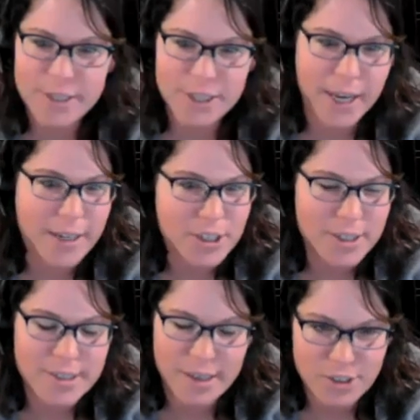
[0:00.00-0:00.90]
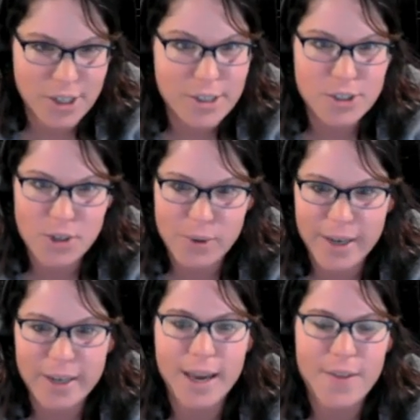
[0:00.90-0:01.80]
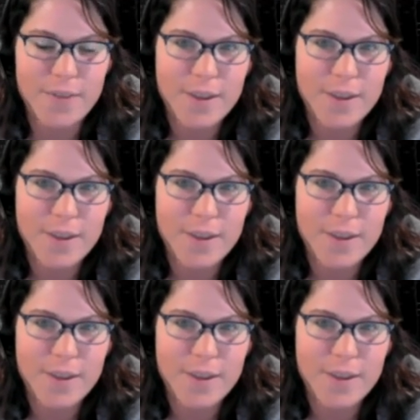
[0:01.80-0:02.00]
education session, do it. Get